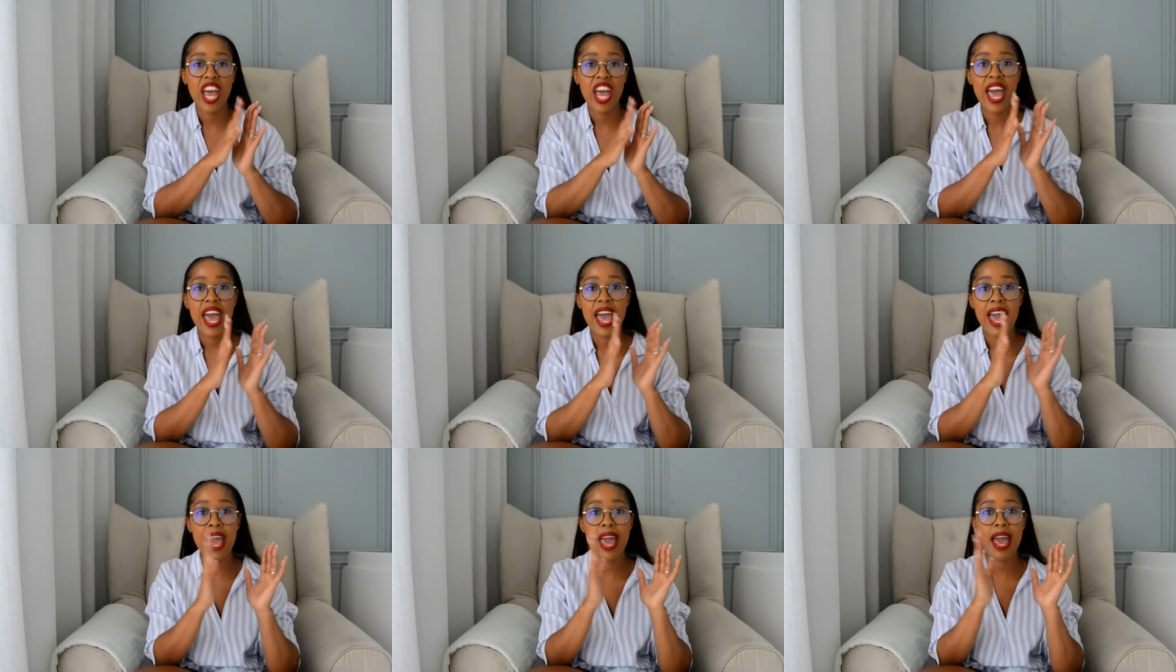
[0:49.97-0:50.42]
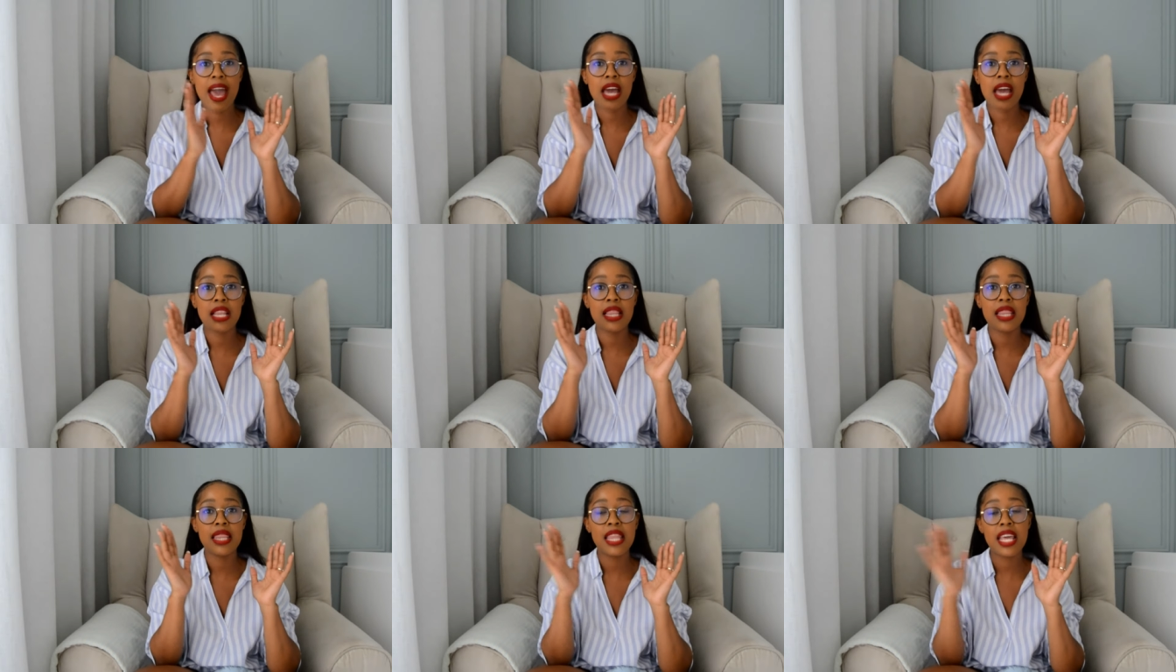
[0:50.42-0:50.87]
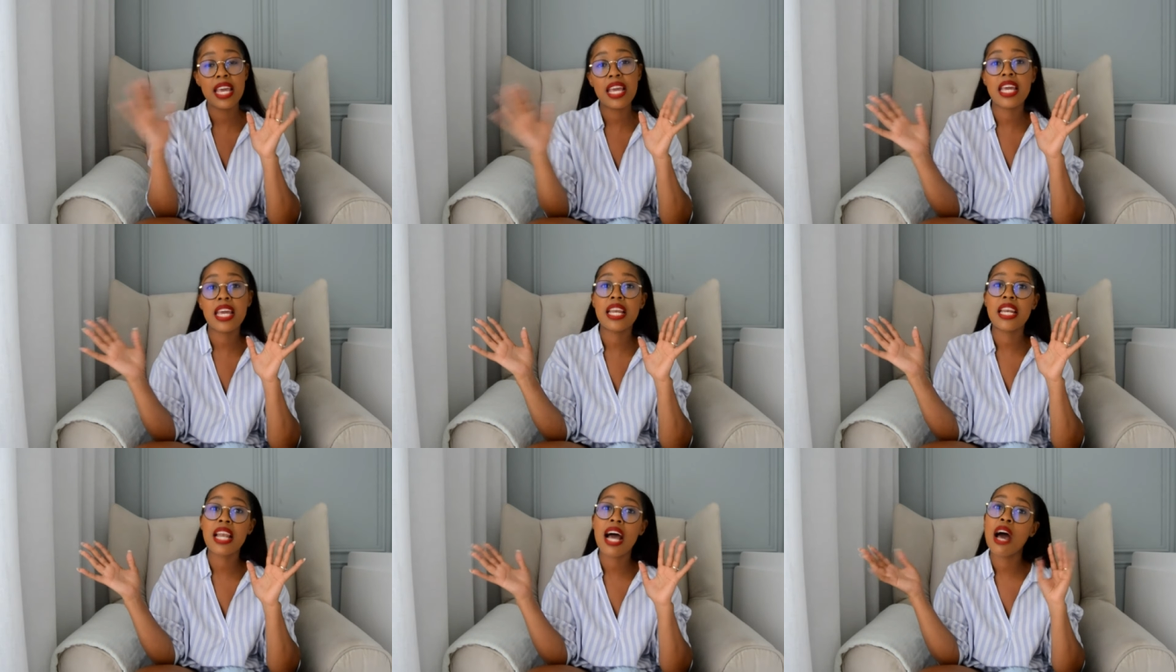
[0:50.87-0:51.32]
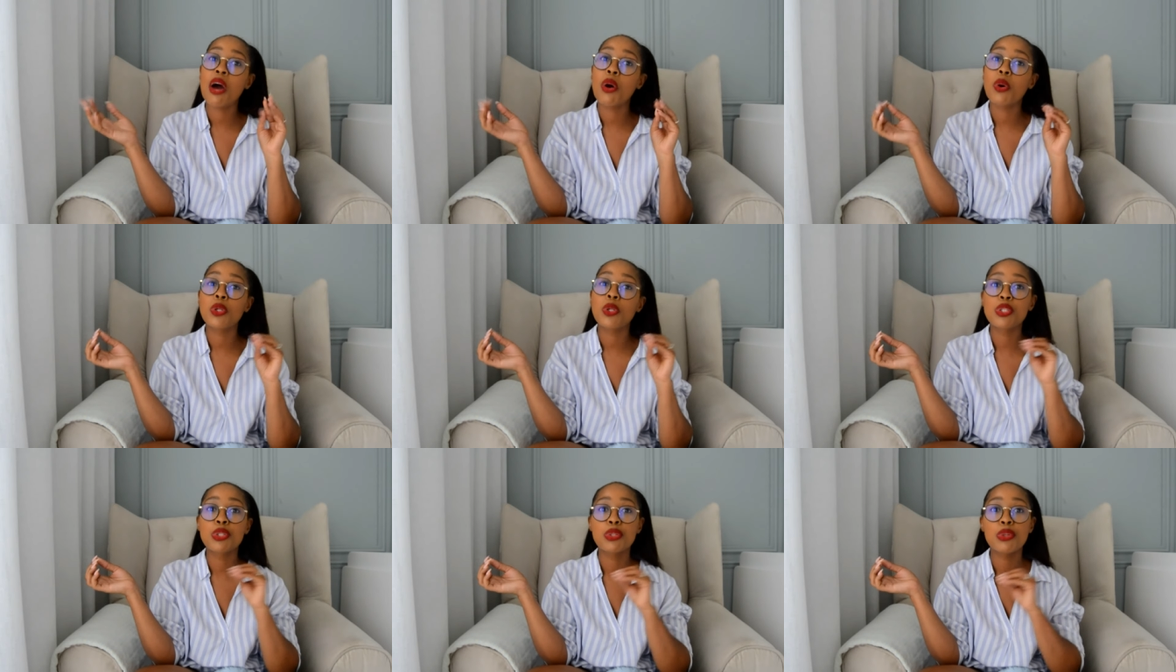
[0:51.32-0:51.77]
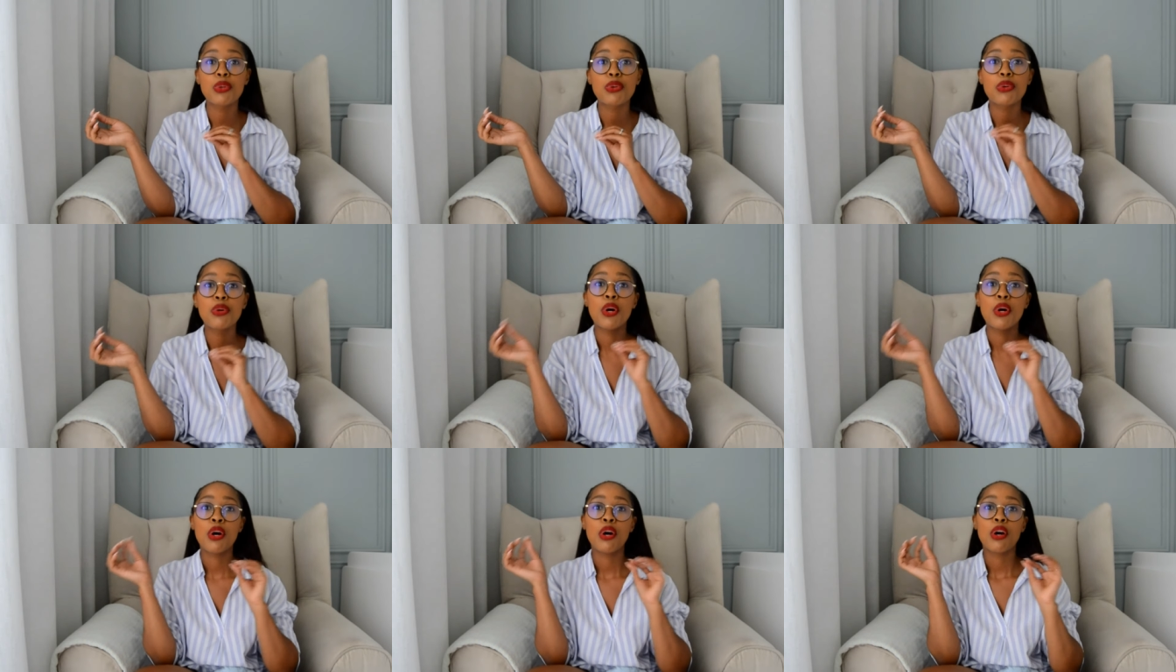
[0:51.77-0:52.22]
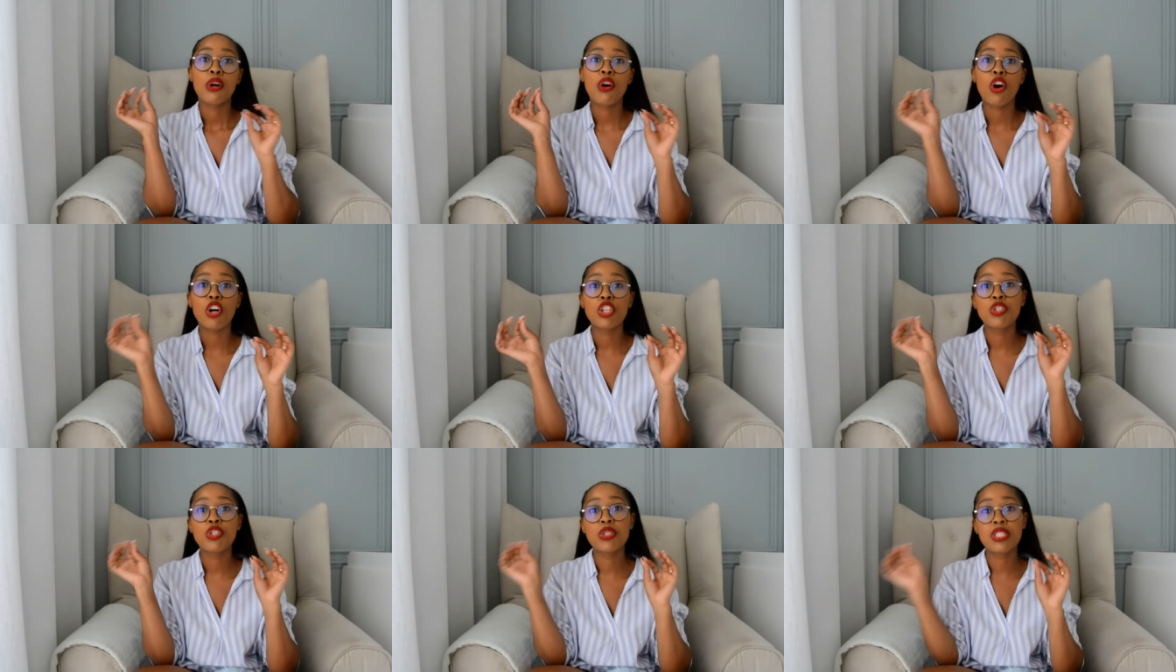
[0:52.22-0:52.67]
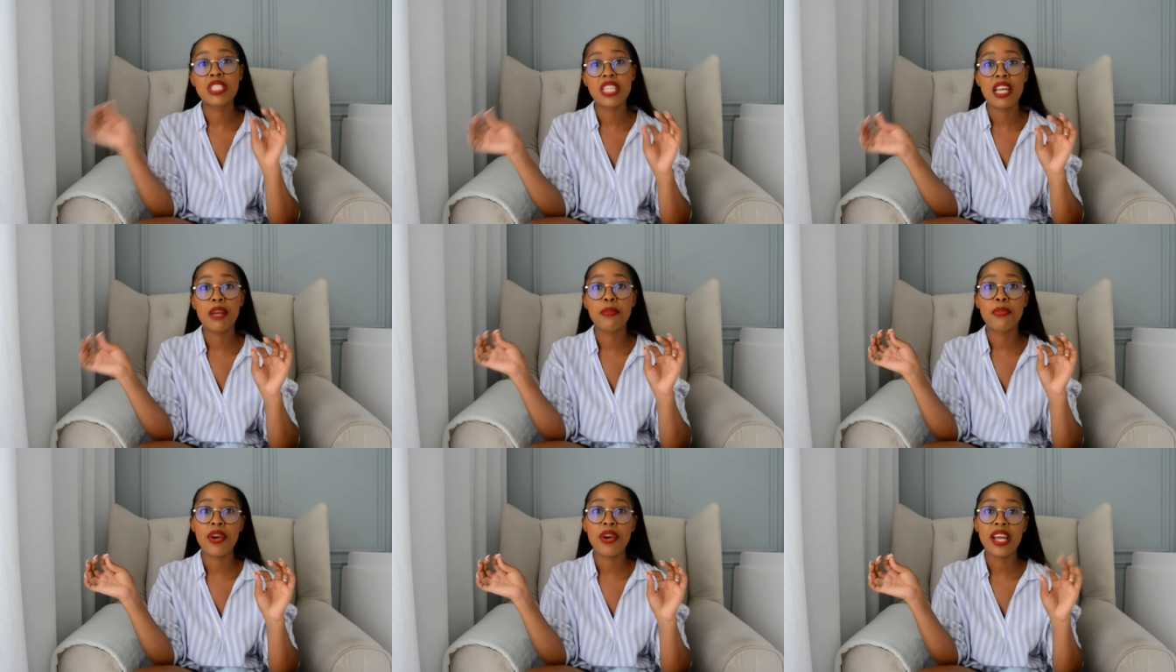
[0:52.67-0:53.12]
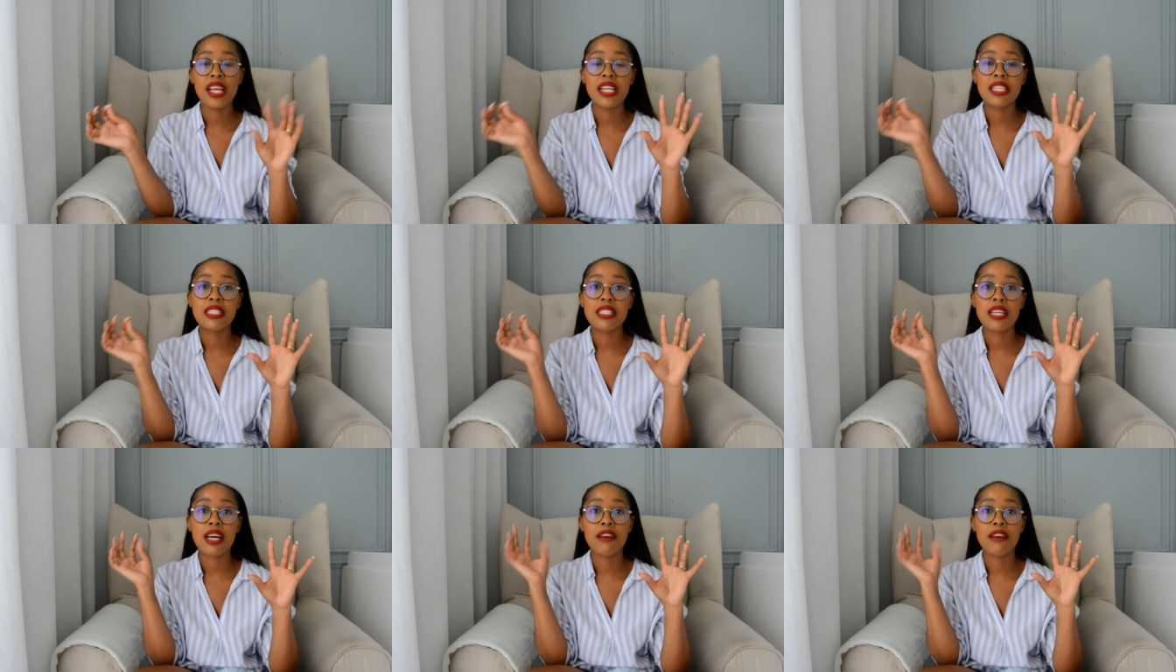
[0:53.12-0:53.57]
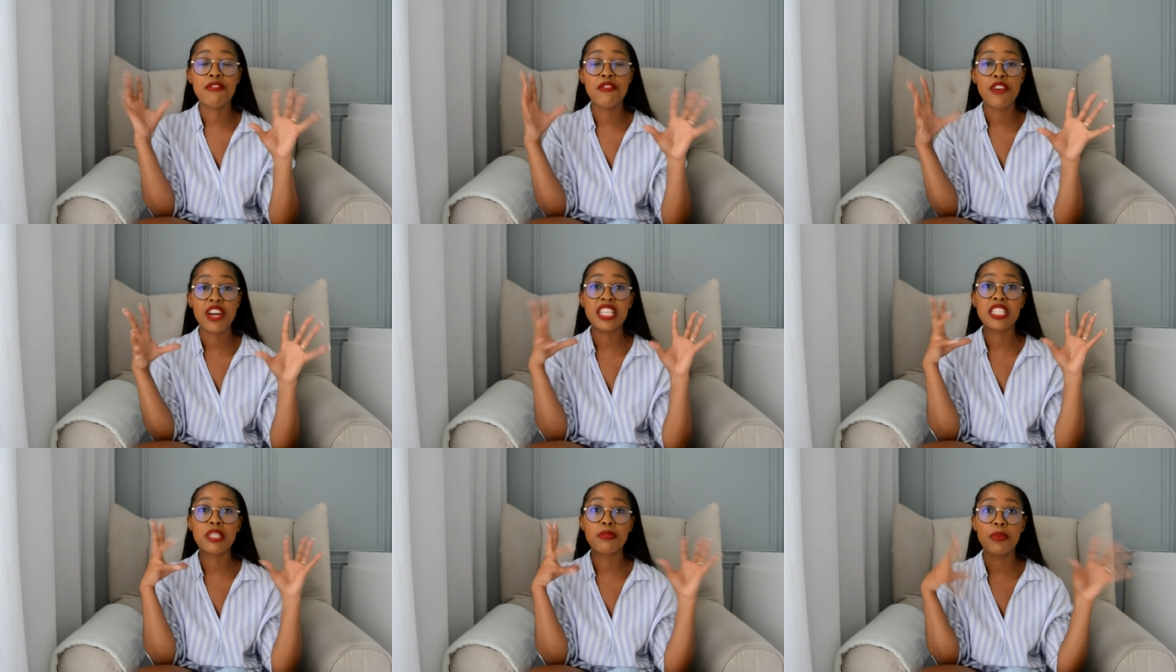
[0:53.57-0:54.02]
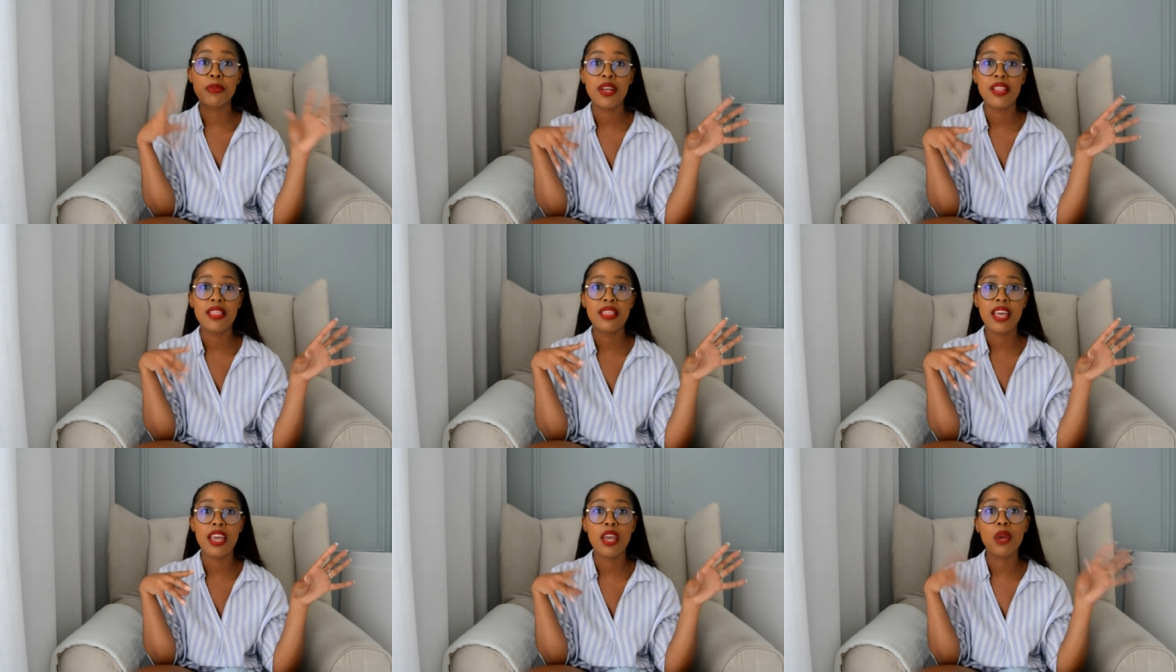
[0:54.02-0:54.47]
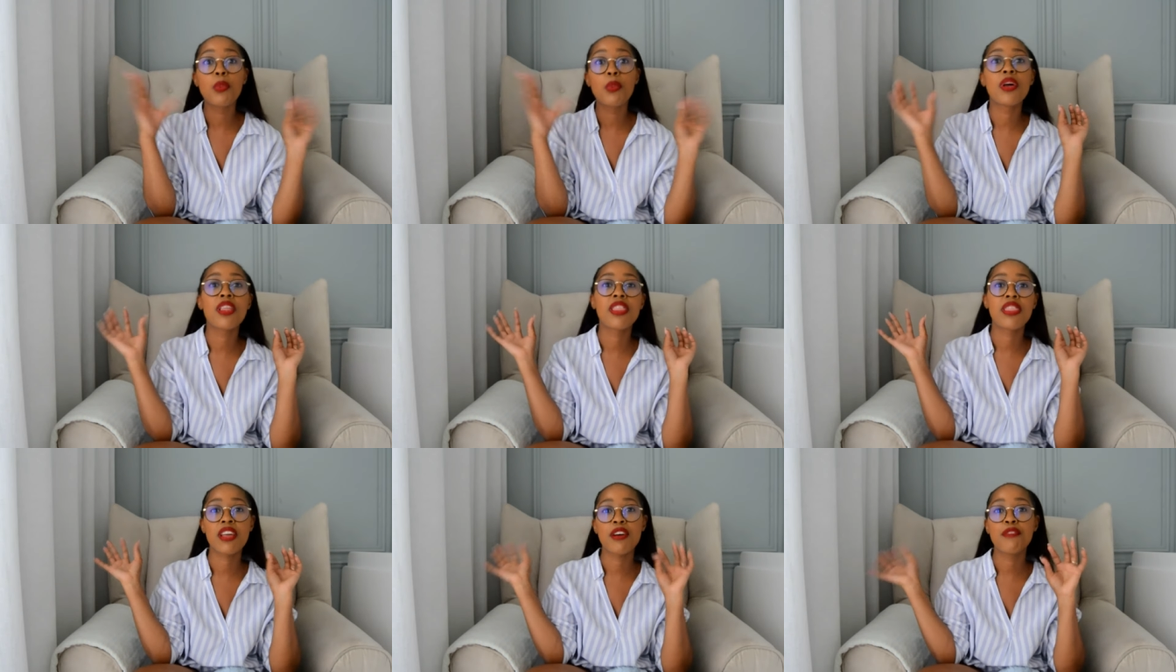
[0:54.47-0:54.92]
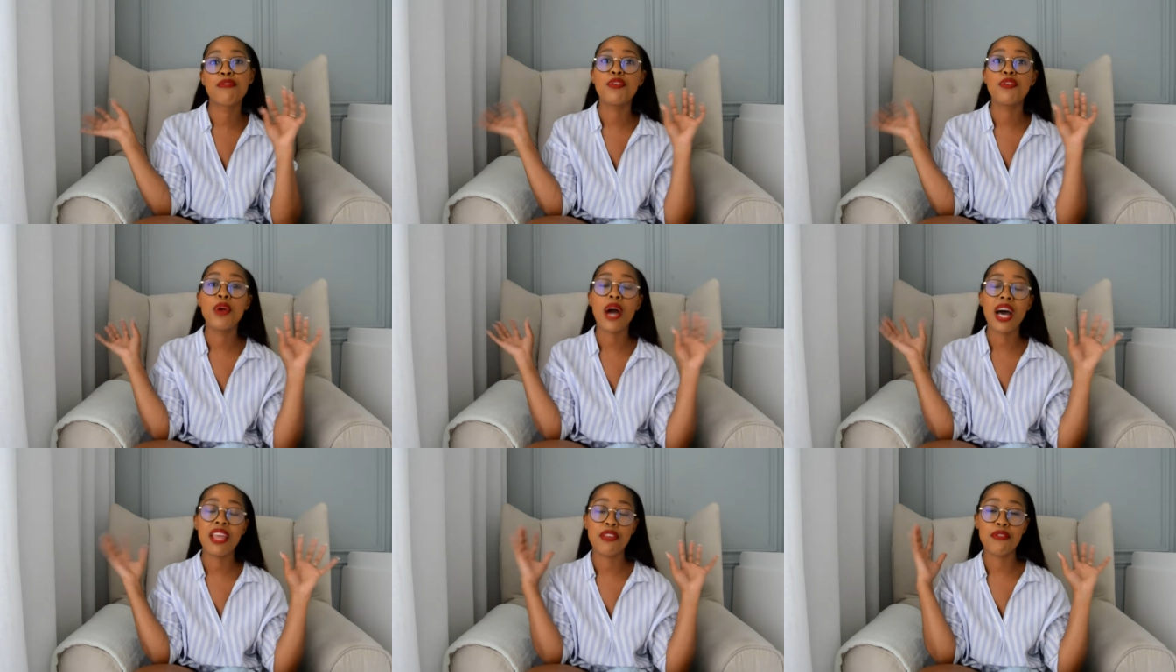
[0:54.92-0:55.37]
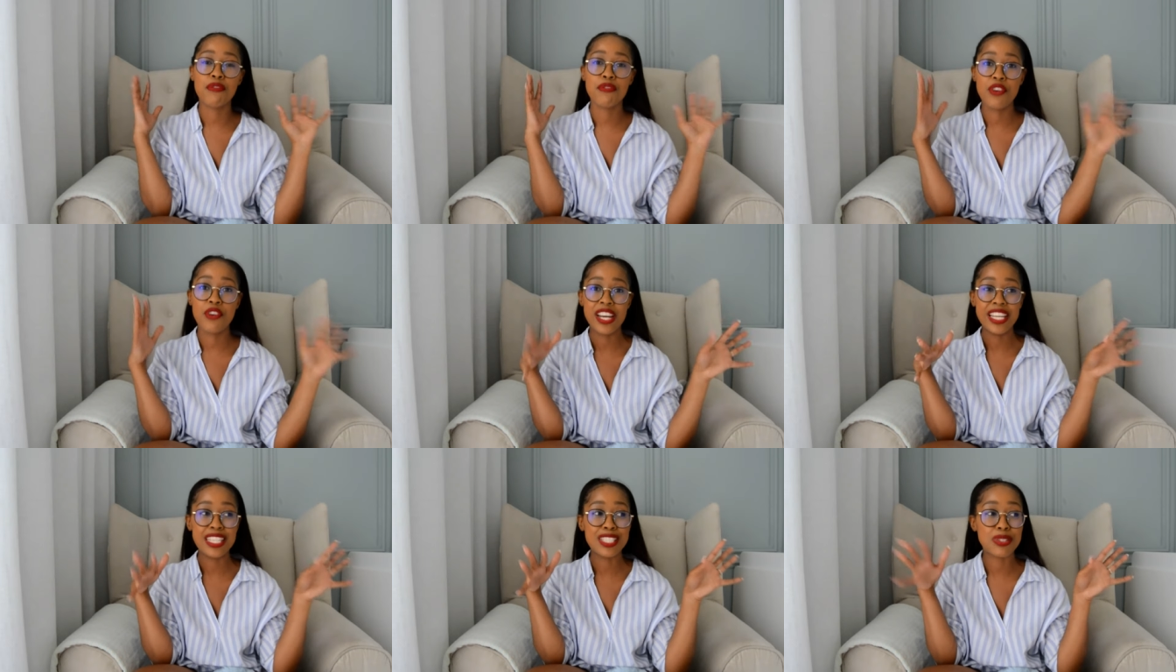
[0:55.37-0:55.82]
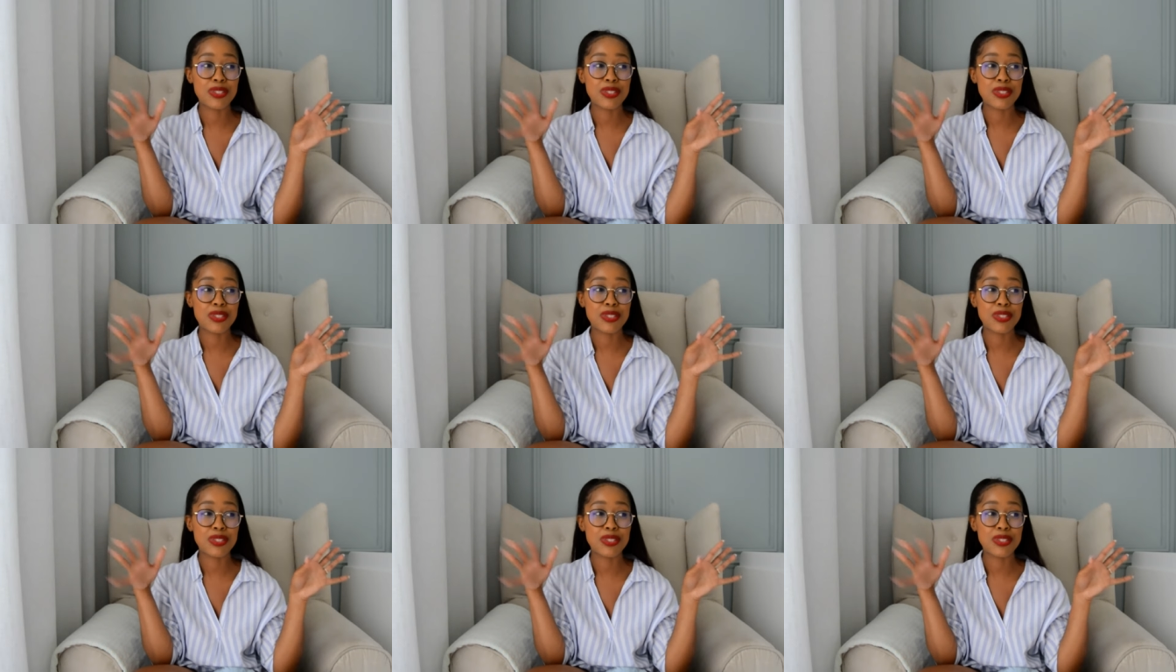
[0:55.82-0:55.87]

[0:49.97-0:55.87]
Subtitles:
and then I also got to celebrate a friend's birthday with a few other friends.